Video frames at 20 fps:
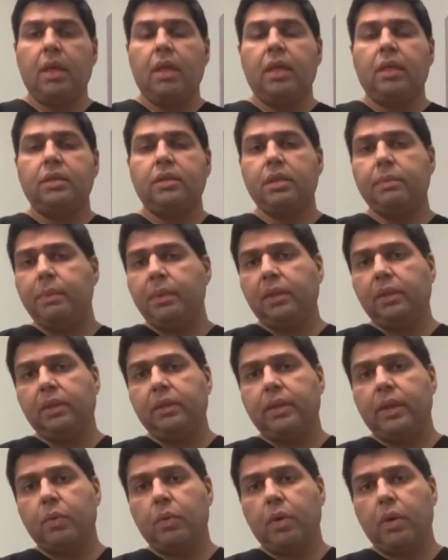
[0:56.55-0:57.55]
Typically, they
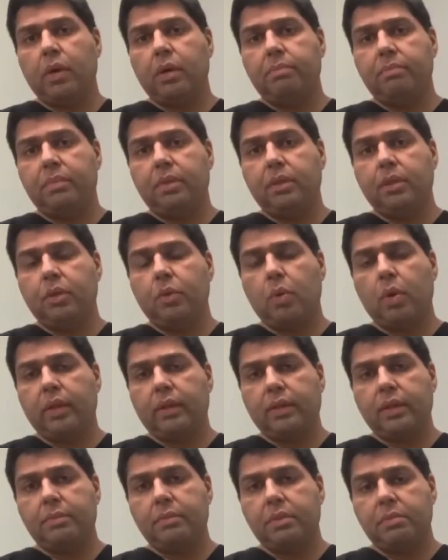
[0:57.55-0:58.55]
want to, you want
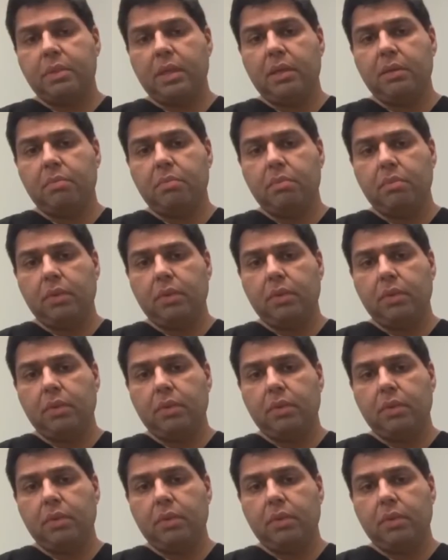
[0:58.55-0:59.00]
them to be